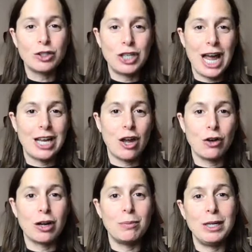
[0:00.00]
chair
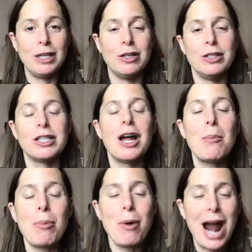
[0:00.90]
yoga can be used
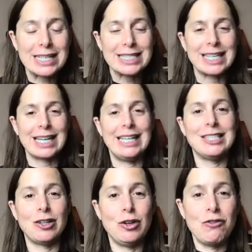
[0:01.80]
practically,
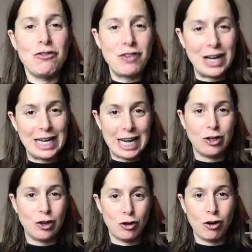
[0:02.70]
so you can feel it in
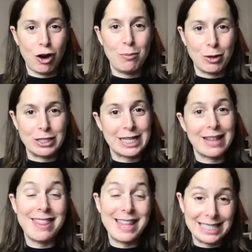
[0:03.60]
your own body,
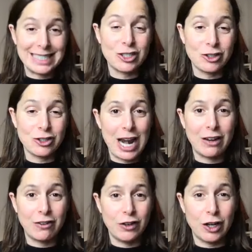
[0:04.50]
then this is the
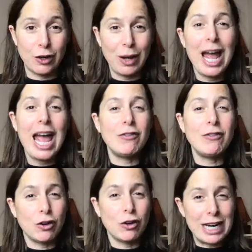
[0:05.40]
training for you. If
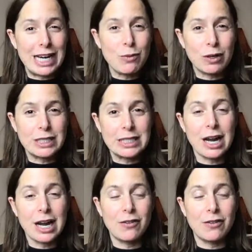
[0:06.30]
you're really wanting to
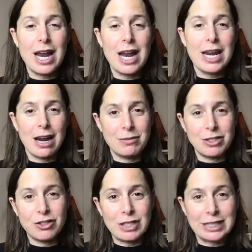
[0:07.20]
kind
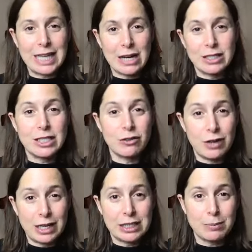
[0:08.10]
of drill down into
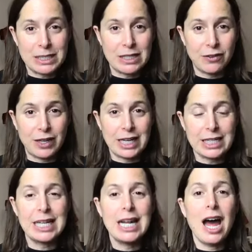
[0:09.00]
real
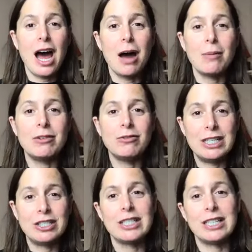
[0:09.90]
specifics,
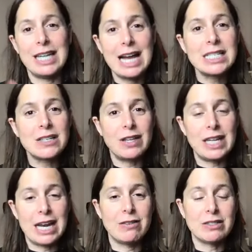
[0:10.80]
Richard at the end of the
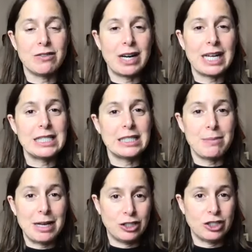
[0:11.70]
year is running his
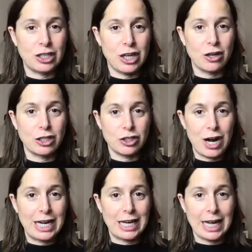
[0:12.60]
dementia yoga
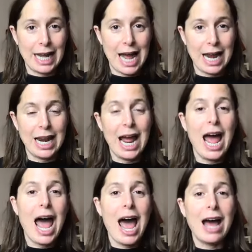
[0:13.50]
training again,
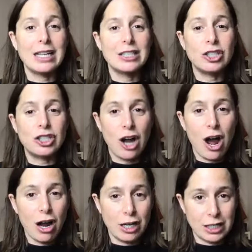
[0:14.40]
and
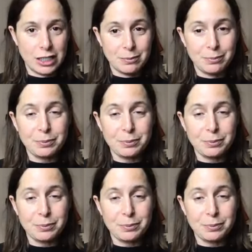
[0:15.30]
Charlotte